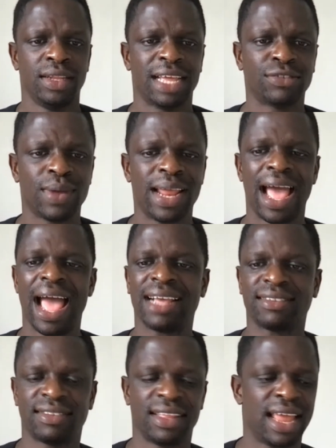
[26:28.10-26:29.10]
That's what I
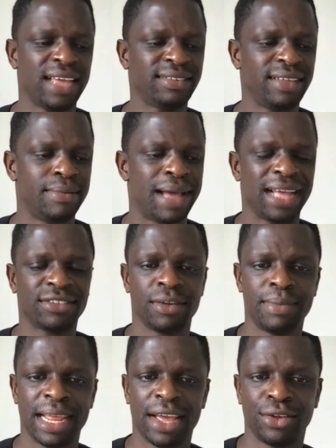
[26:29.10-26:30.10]
asked the last time. I asked
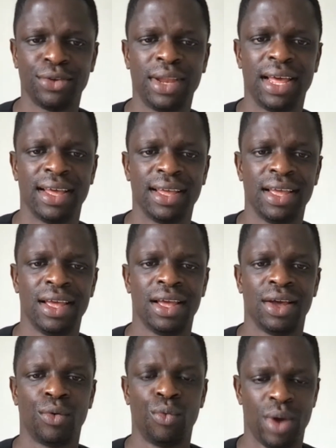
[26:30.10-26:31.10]
somebody at ULA,
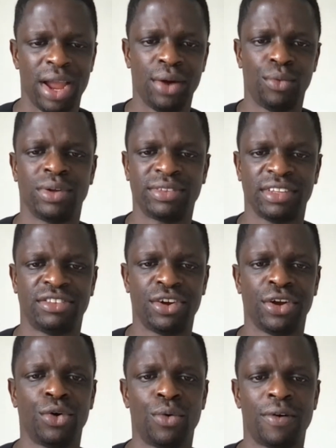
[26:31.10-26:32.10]
where was the
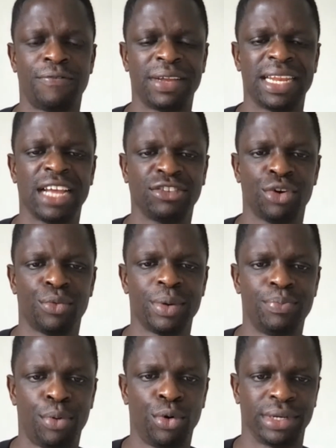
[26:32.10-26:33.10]
turnover financial
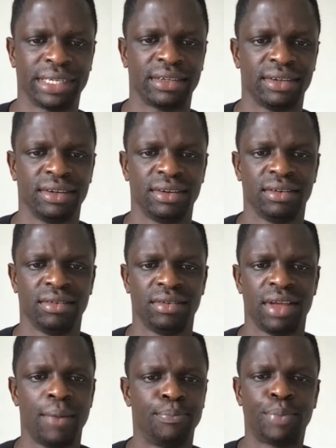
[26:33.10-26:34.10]
report
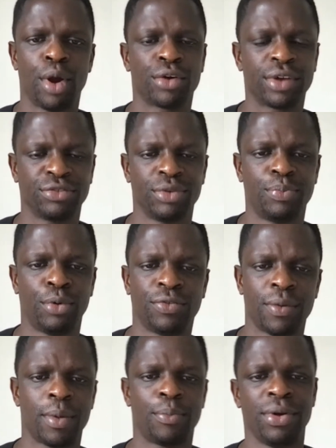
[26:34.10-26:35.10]
and progress
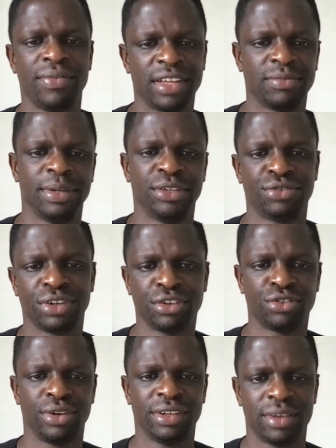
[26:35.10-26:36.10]
report from the previous
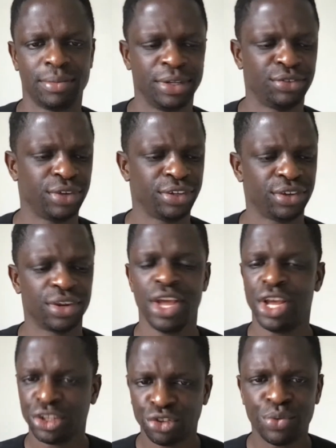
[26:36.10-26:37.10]
administration to this administration?
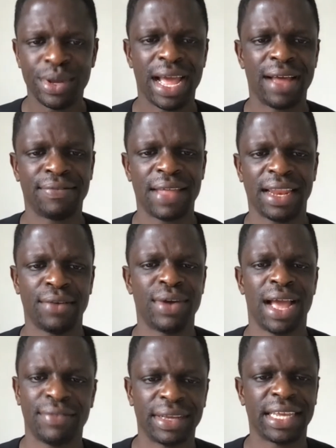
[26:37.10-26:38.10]
Do we have that? If
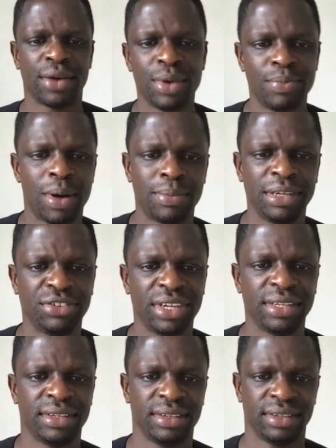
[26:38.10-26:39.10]
we have it, can we publish it?